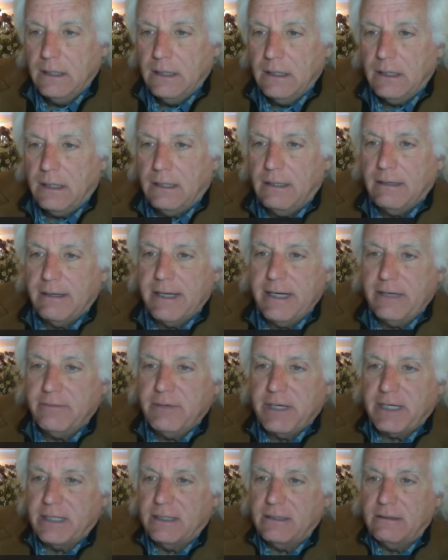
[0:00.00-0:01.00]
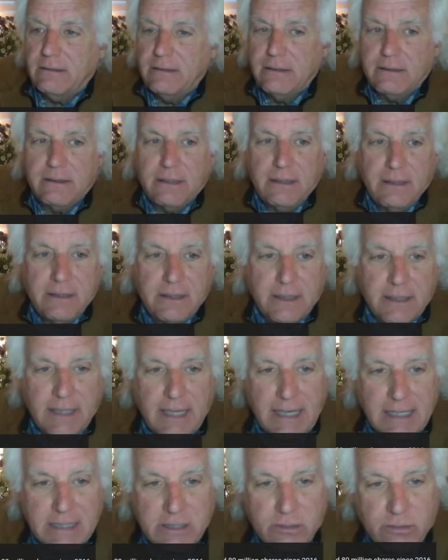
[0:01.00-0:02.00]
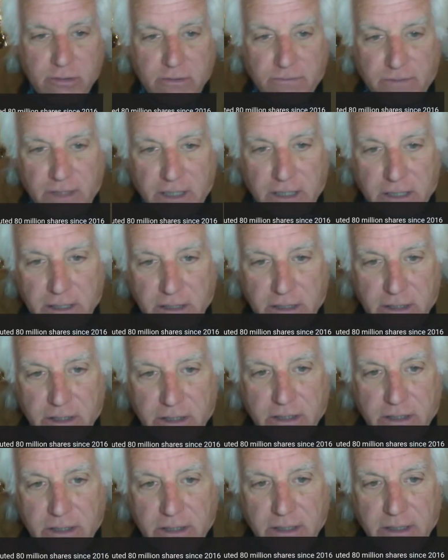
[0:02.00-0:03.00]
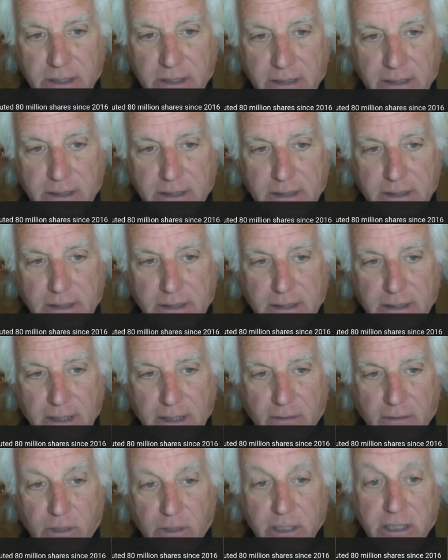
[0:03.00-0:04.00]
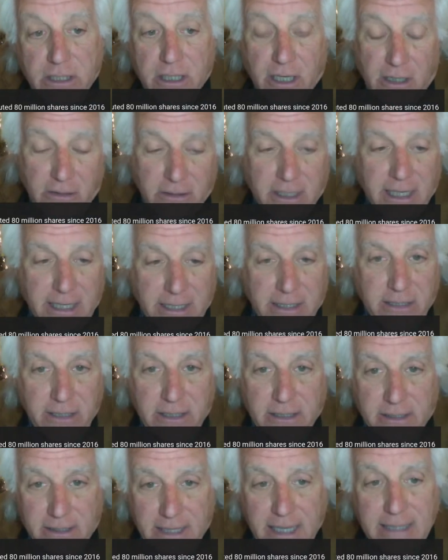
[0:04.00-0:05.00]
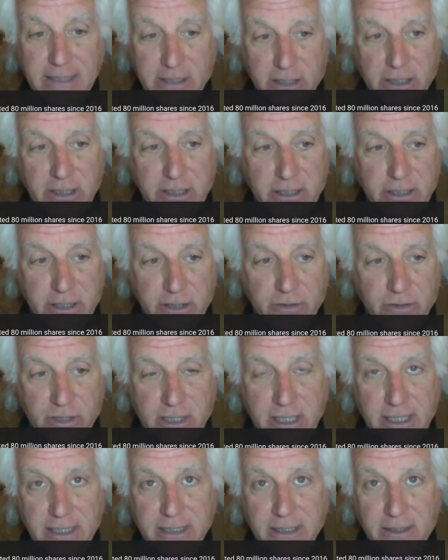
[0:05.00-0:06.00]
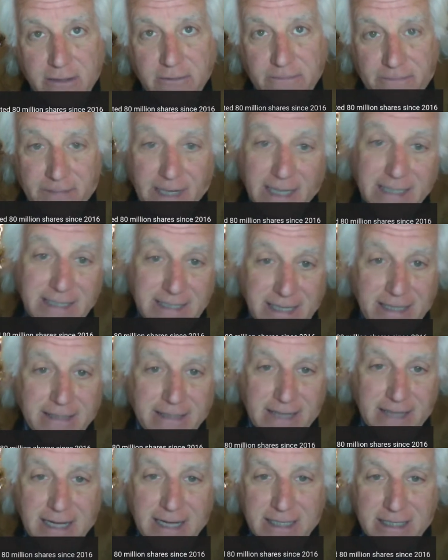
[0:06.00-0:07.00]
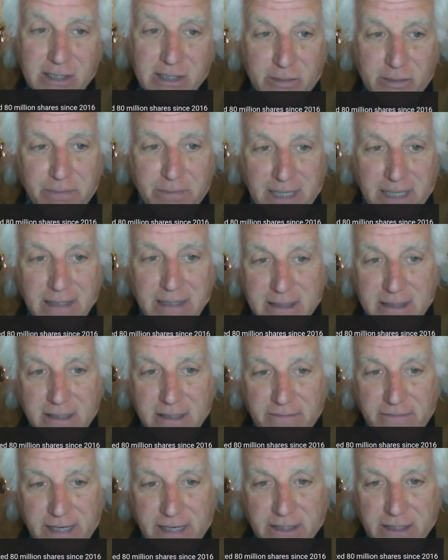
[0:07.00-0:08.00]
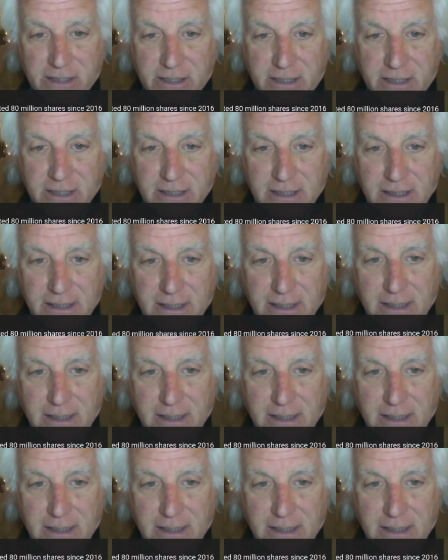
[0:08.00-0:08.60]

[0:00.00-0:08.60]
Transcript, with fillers: Oh, here we go. The last reverse was to, okay, good. That's good news, Nico. I take that as a positive, actually.